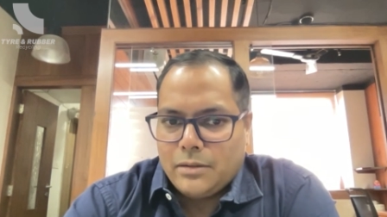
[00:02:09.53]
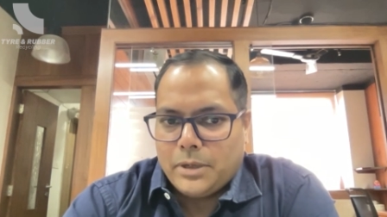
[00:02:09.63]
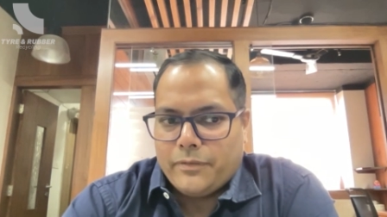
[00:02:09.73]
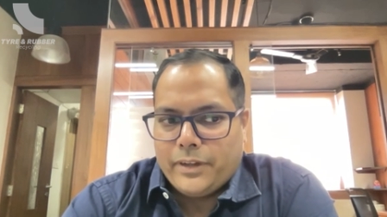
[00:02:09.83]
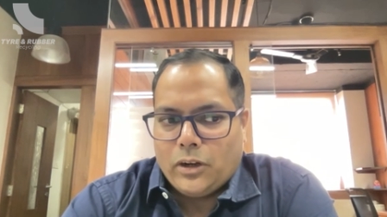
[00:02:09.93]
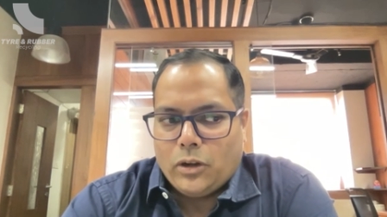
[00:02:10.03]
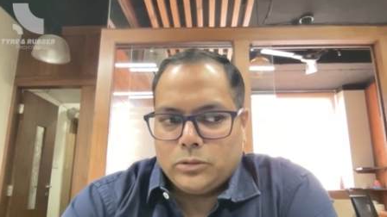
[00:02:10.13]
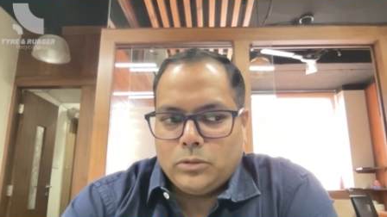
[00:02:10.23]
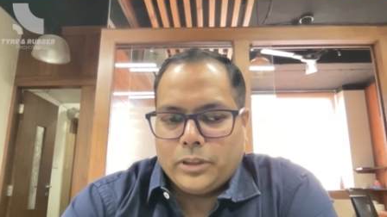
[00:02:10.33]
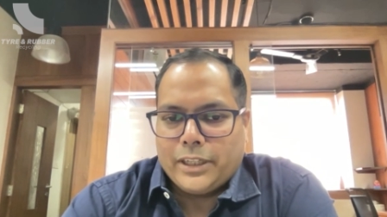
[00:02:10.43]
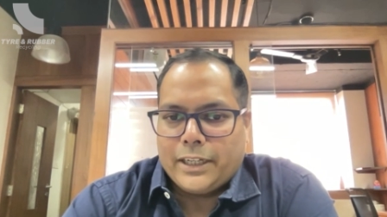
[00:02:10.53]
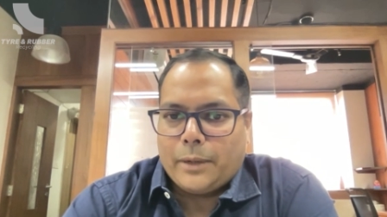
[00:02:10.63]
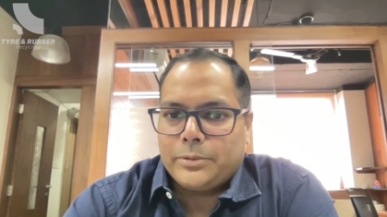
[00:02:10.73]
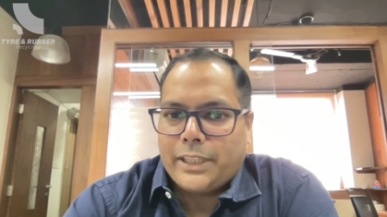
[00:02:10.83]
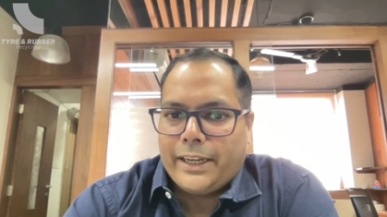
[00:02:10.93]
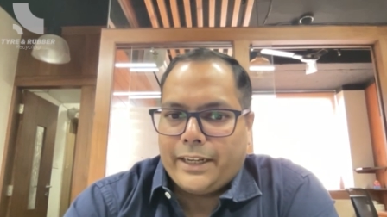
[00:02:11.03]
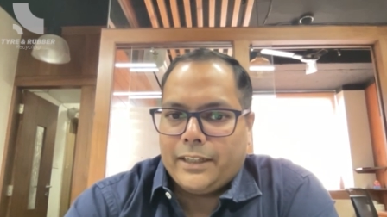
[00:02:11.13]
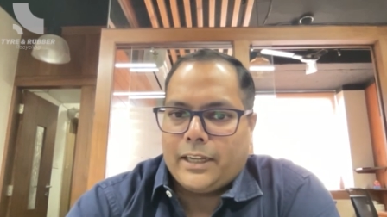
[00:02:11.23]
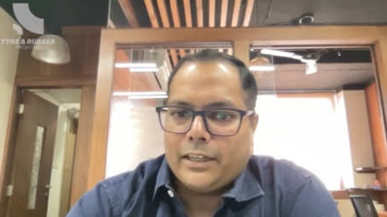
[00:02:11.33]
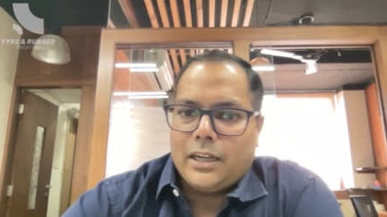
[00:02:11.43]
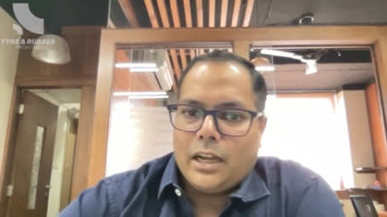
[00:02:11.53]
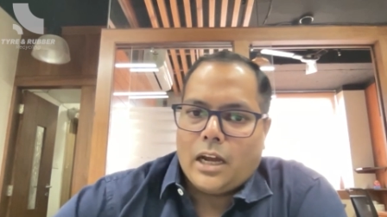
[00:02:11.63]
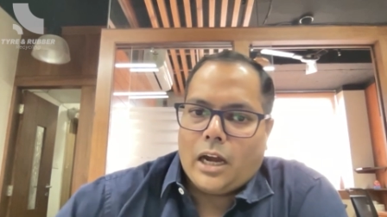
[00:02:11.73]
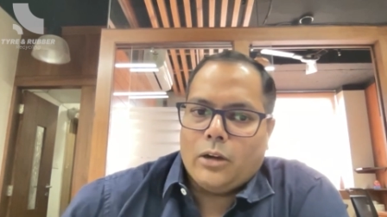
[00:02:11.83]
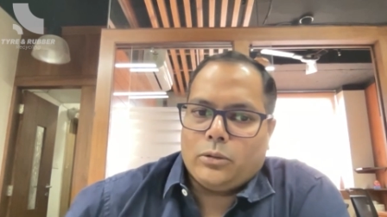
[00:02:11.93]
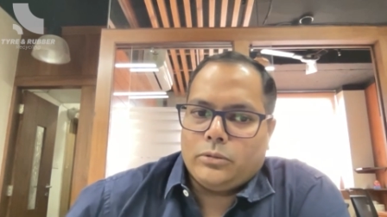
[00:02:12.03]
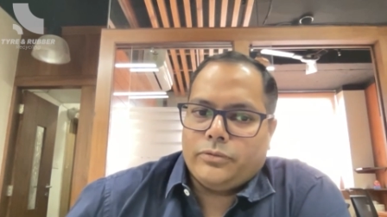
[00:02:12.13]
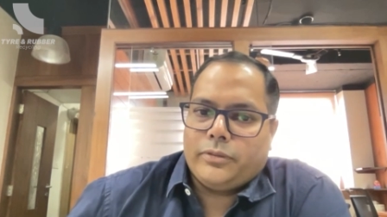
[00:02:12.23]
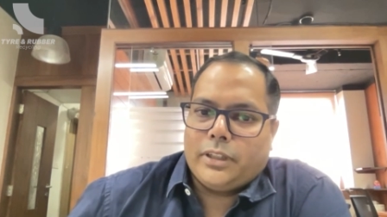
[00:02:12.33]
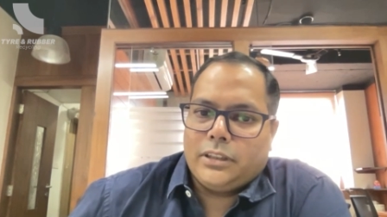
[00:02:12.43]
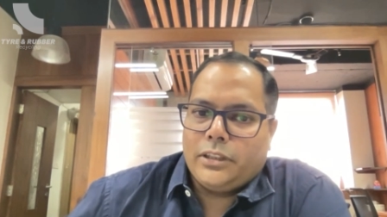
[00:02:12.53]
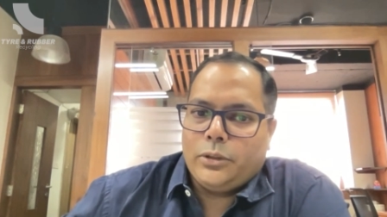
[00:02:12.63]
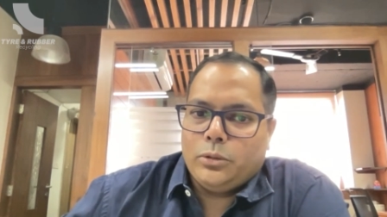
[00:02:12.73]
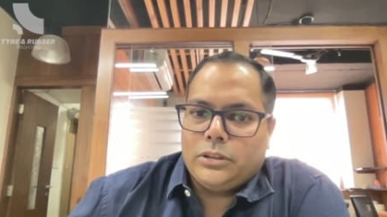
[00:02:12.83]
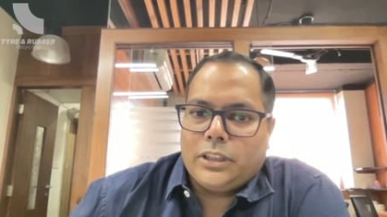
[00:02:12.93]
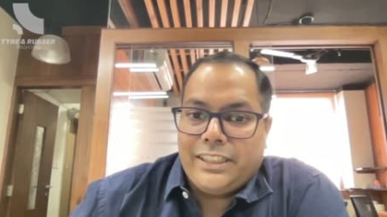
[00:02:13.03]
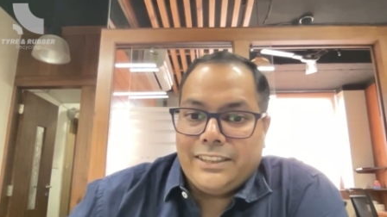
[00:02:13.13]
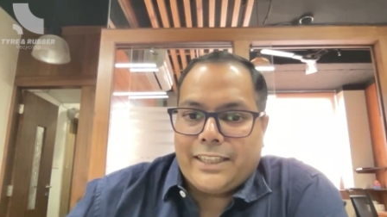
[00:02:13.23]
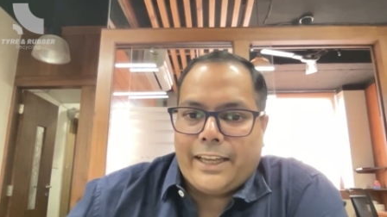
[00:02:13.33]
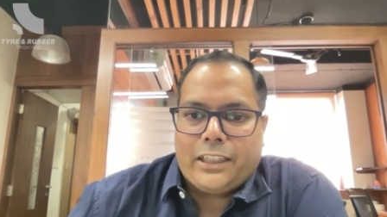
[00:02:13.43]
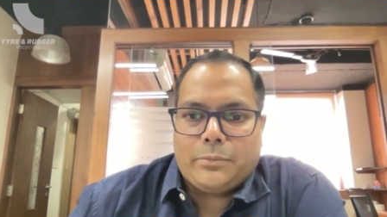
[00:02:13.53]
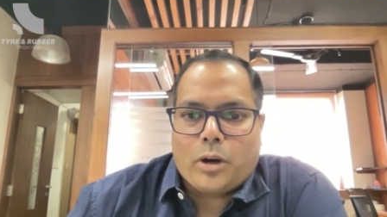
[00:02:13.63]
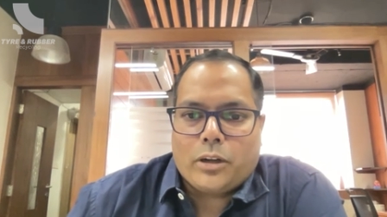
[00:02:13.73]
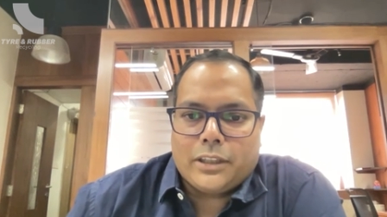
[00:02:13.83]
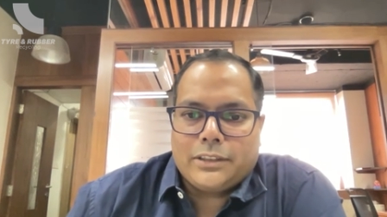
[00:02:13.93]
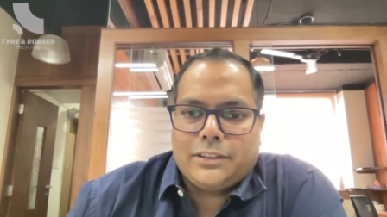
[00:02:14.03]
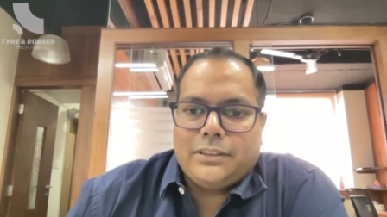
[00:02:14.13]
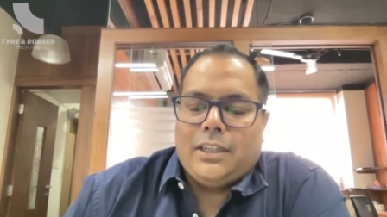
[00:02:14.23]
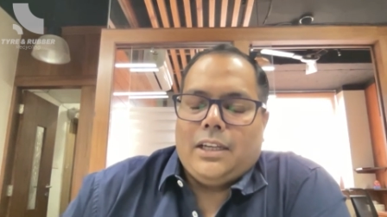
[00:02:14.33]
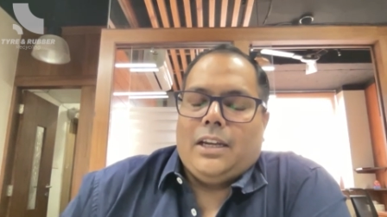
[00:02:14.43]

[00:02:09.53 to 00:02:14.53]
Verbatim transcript: but we are also looking at upcycling that how to further use the recycled products